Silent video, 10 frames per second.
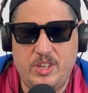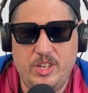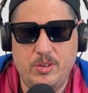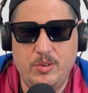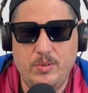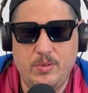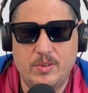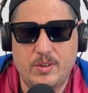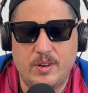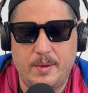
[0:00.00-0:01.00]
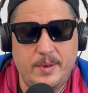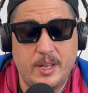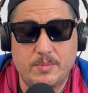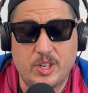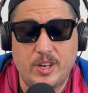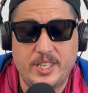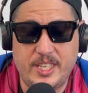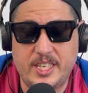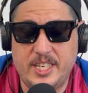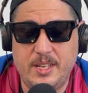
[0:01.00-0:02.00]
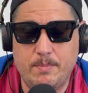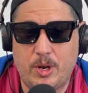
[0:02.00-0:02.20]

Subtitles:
16